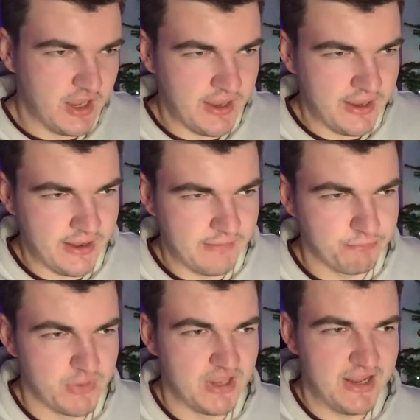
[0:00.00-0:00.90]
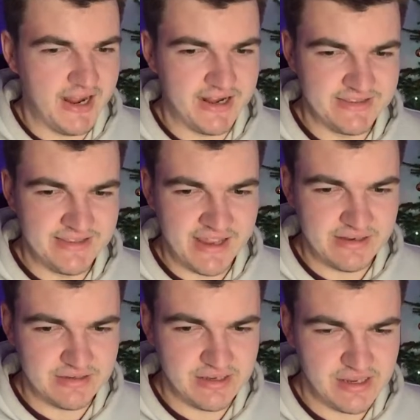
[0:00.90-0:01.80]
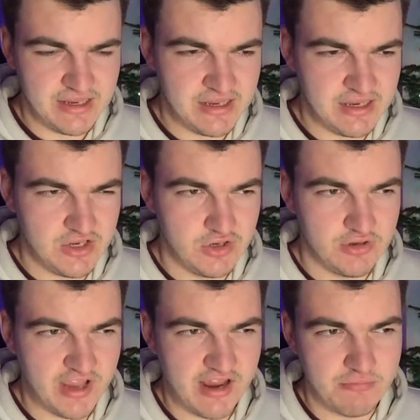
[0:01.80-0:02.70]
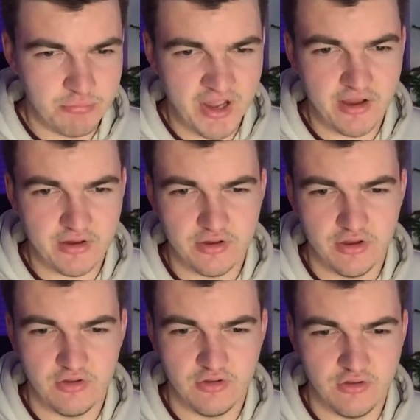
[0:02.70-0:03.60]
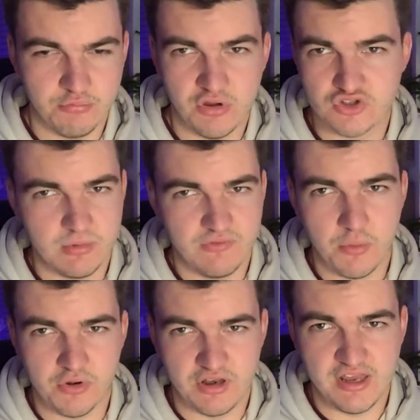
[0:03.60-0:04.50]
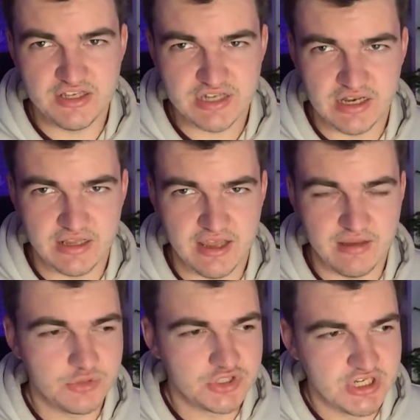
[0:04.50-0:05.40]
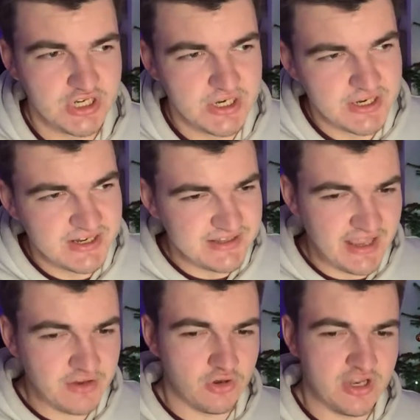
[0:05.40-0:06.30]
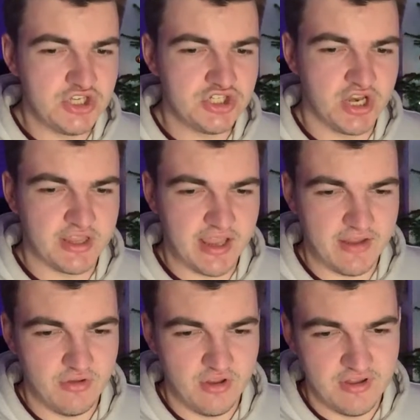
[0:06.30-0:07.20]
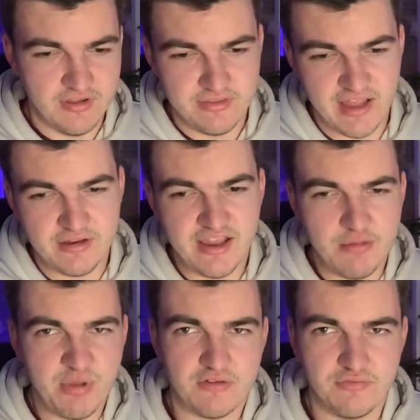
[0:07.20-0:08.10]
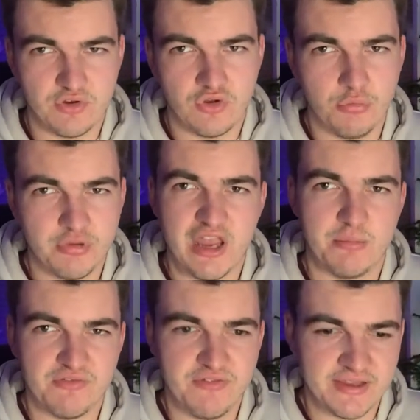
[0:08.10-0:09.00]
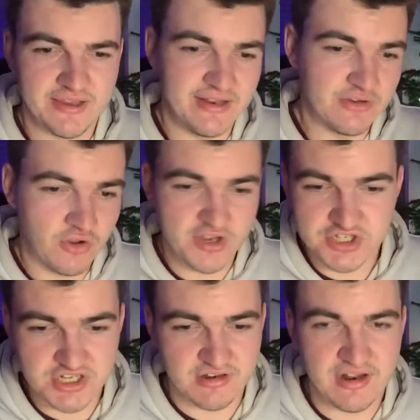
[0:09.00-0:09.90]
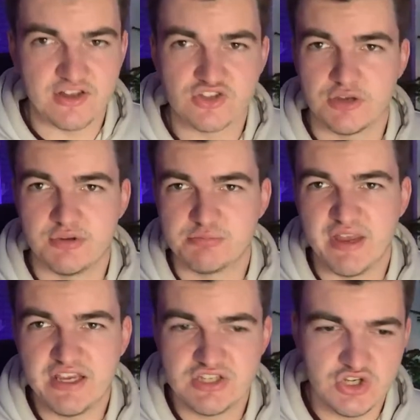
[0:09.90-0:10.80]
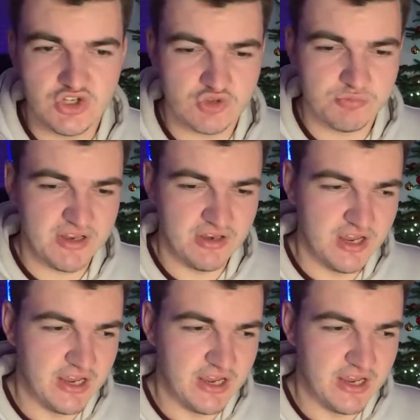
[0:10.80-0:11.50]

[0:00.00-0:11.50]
And then he came back, possibly for one of these kind of games, then got injured again, then came back for a cup game, I think, and then got injured in that. So it's basically just been,